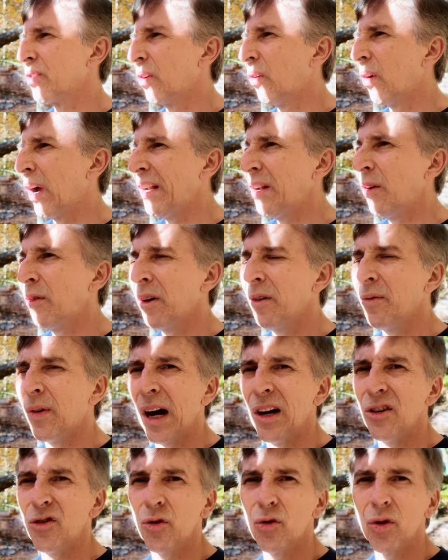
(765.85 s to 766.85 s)
So I don't
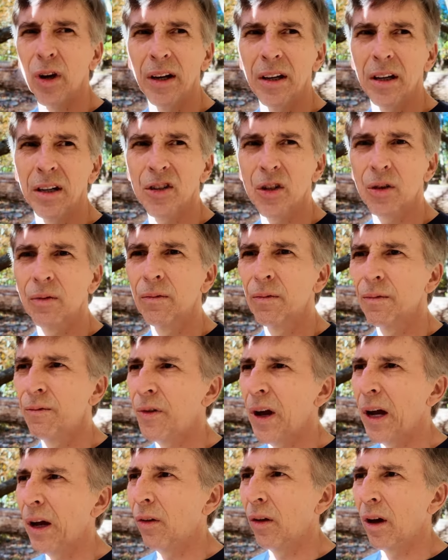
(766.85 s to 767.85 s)
advise you trying to
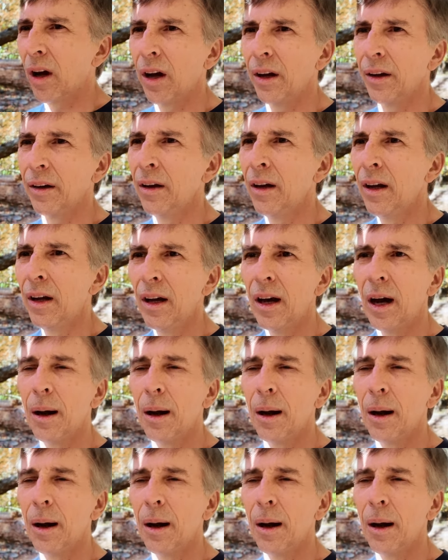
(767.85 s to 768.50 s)
fail on